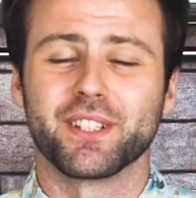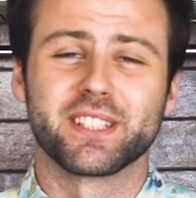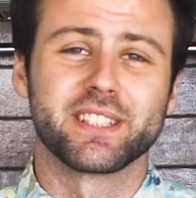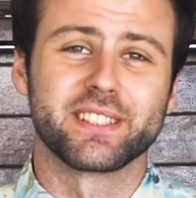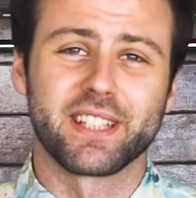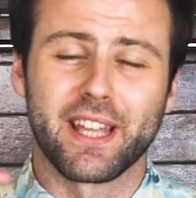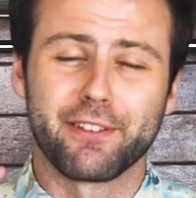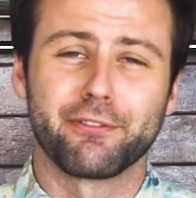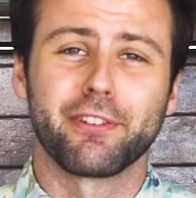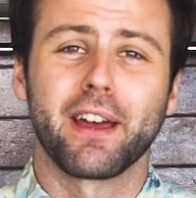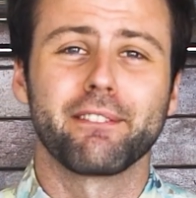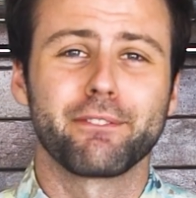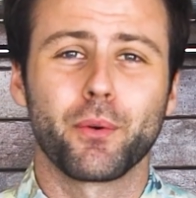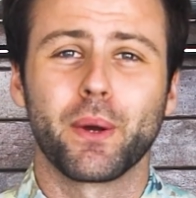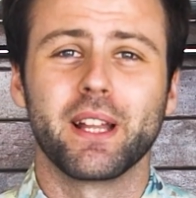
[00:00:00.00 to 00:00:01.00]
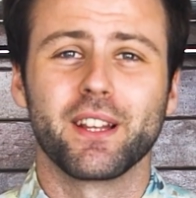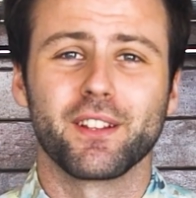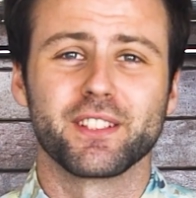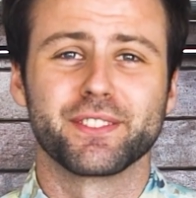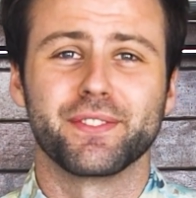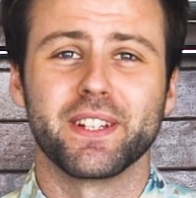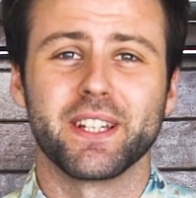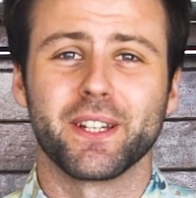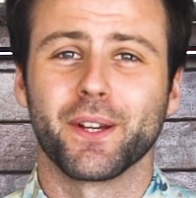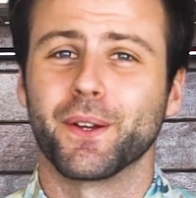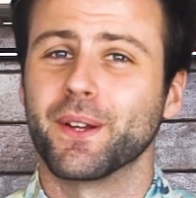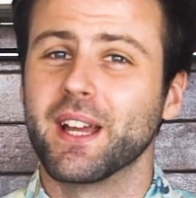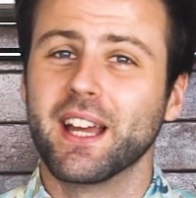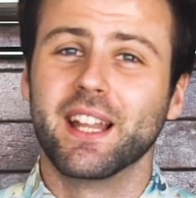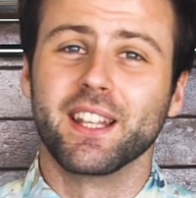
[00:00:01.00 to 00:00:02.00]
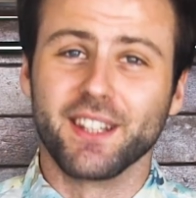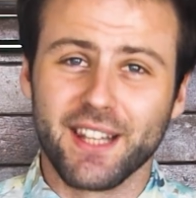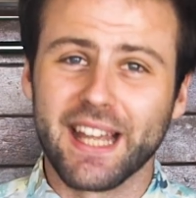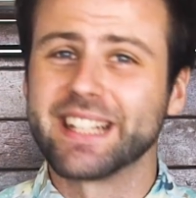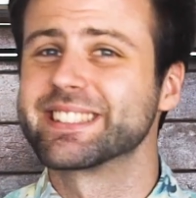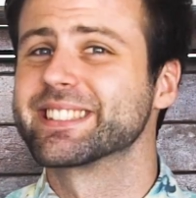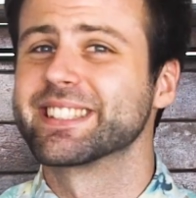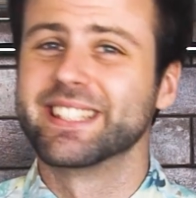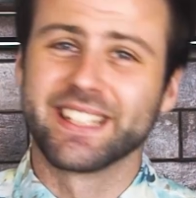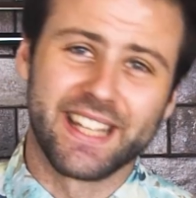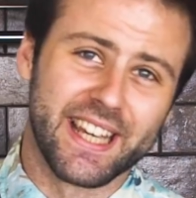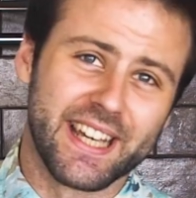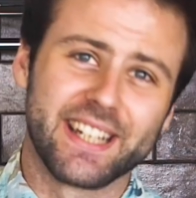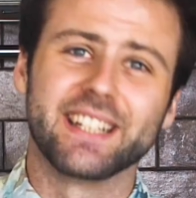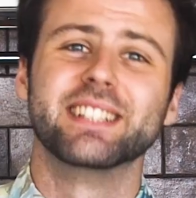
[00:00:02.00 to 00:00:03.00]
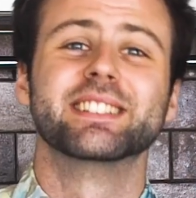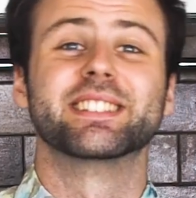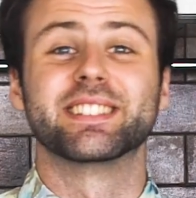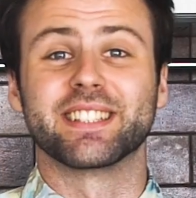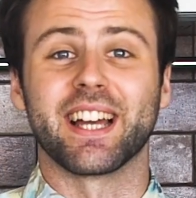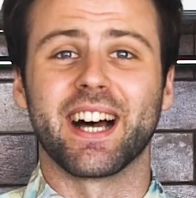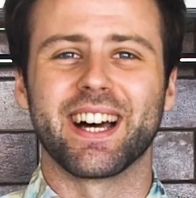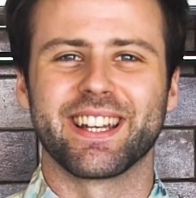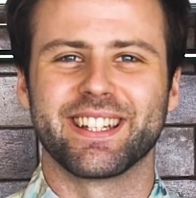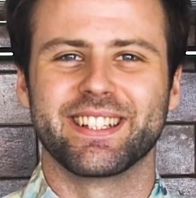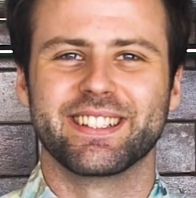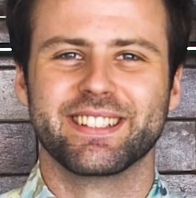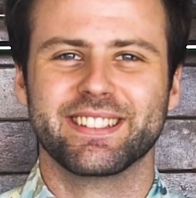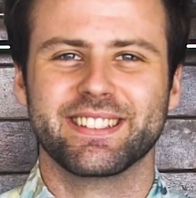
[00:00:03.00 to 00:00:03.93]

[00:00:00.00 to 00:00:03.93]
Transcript: this is a Fat for Weight Loss video. Let's get started.